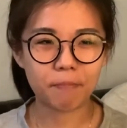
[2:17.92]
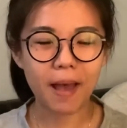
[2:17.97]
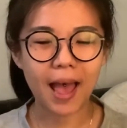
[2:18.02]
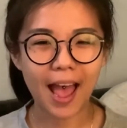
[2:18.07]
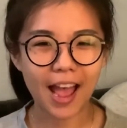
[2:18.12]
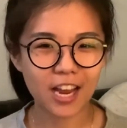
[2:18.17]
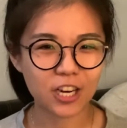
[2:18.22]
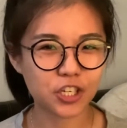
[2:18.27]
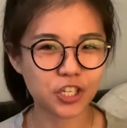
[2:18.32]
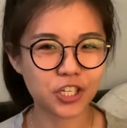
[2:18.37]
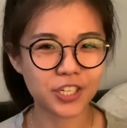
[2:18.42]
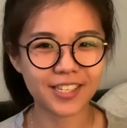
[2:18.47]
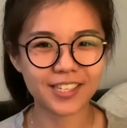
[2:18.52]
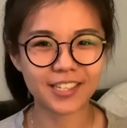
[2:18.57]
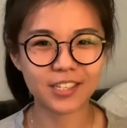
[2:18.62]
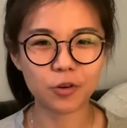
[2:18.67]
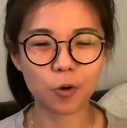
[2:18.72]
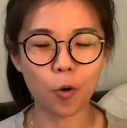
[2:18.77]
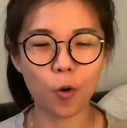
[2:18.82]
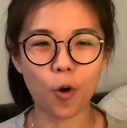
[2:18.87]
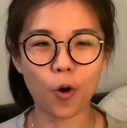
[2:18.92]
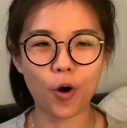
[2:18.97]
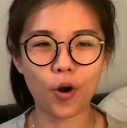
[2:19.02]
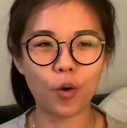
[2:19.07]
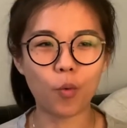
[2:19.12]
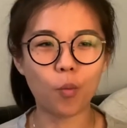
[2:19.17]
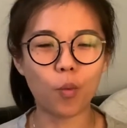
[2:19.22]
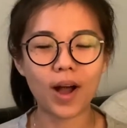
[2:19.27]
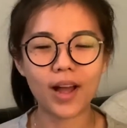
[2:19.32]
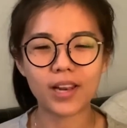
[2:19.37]
passion
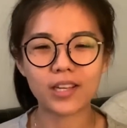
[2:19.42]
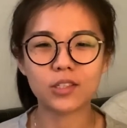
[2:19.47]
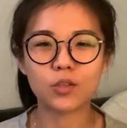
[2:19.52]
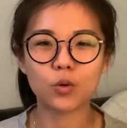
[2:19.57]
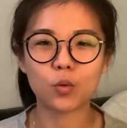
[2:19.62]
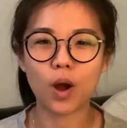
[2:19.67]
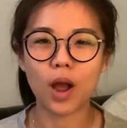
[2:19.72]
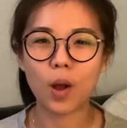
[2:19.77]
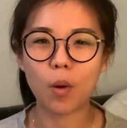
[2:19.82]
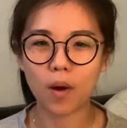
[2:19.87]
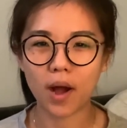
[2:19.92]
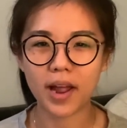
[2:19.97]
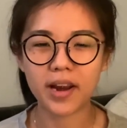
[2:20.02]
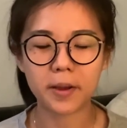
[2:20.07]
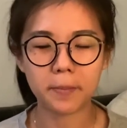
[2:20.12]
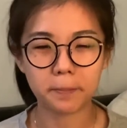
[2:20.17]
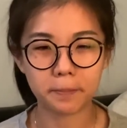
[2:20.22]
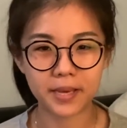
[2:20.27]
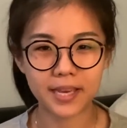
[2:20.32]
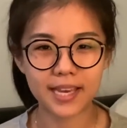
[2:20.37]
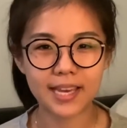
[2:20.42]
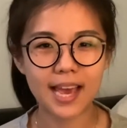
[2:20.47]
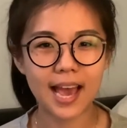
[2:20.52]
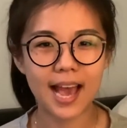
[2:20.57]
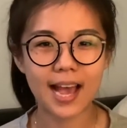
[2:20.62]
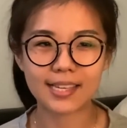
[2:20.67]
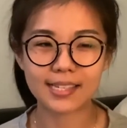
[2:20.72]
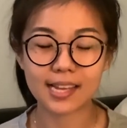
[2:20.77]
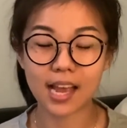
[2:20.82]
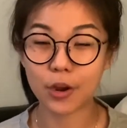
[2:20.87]
or what do I want to be
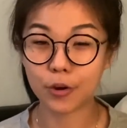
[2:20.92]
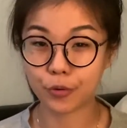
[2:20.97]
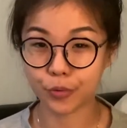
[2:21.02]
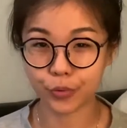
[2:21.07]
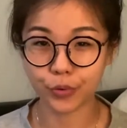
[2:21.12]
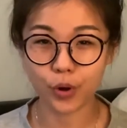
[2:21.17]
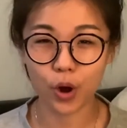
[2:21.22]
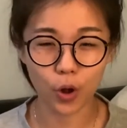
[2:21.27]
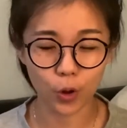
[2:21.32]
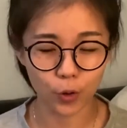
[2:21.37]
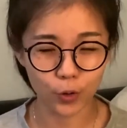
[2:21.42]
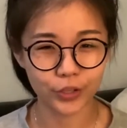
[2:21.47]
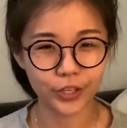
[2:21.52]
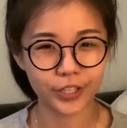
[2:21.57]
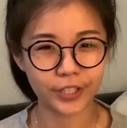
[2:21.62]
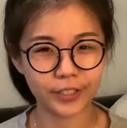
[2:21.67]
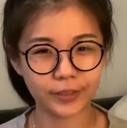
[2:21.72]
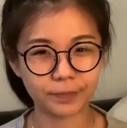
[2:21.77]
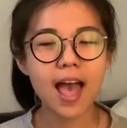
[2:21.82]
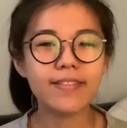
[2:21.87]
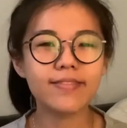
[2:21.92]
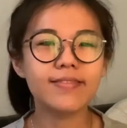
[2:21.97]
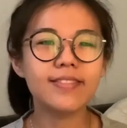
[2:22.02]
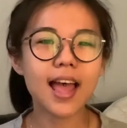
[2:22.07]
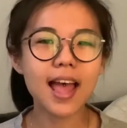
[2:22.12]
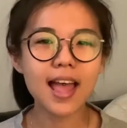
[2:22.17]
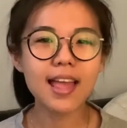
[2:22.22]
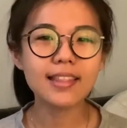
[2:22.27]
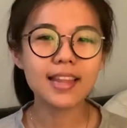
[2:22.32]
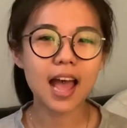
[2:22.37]
as I grew older. And
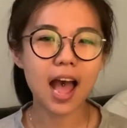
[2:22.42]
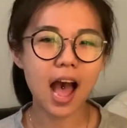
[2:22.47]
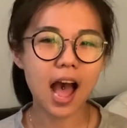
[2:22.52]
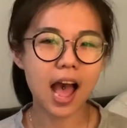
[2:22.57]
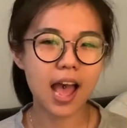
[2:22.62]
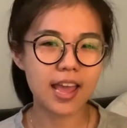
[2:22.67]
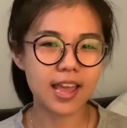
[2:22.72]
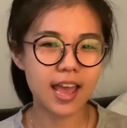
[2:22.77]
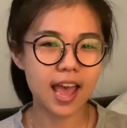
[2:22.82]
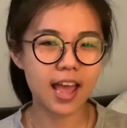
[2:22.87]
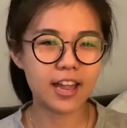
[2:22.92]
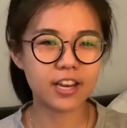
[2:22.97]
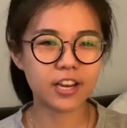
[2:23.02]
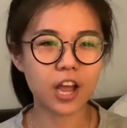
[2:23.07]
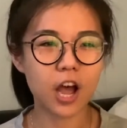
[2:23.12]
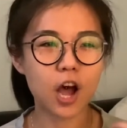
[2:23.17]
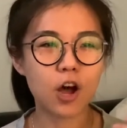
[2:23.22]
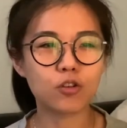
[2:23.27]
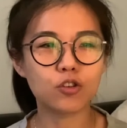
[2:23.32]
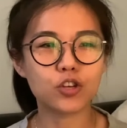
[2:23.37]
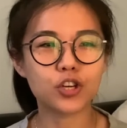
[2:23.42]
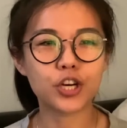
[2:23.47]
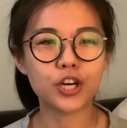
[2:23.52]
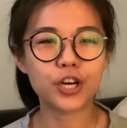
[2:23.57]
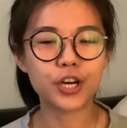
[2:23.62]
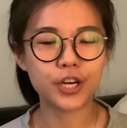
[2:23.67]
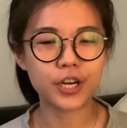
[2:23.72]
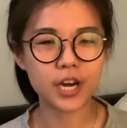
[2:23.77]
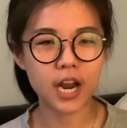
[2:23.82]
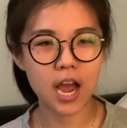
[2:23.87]
then I
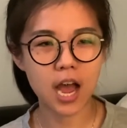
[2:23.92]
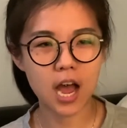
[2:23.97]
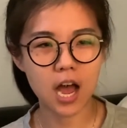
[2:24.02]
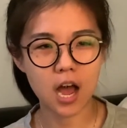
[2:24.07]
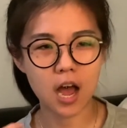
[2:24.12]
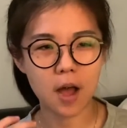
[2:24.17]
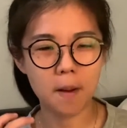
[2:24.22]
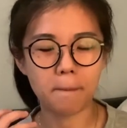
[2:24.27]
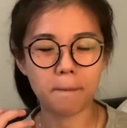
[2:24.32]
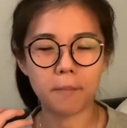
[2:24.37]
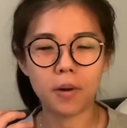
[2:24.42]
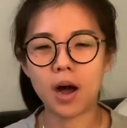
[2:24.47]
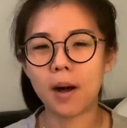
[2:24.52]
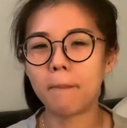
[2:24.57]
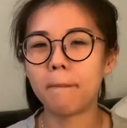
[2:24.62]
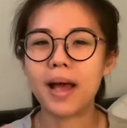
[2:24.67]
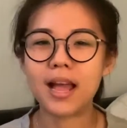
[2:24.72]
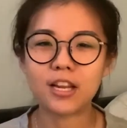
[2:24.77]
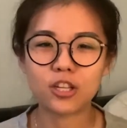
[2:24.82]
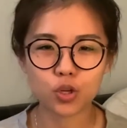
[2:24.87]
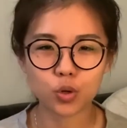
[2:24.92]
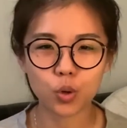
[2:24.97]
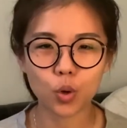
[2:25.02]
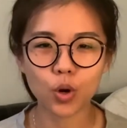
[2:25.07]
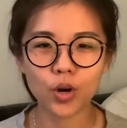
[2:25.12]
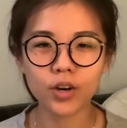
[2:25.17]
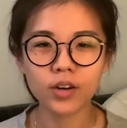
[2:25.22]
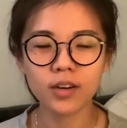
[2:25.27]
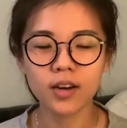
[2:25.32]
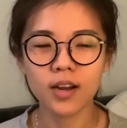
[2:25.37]
encountered a
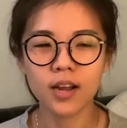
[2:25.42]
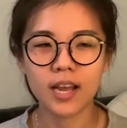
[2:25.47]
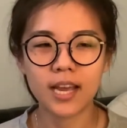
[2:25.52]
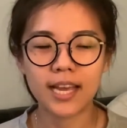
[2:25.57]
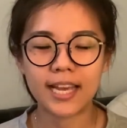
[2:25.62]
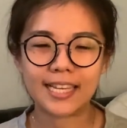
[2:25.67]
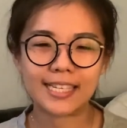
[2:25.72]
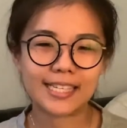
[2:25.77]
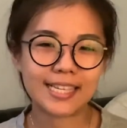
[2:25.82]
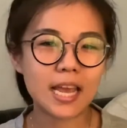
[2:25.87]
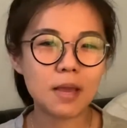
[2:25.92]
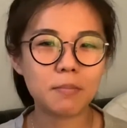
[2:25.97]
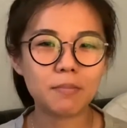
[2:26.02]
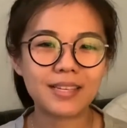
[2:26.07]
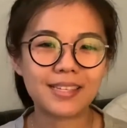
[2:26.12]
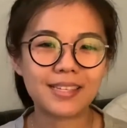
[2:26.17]
mentor. His name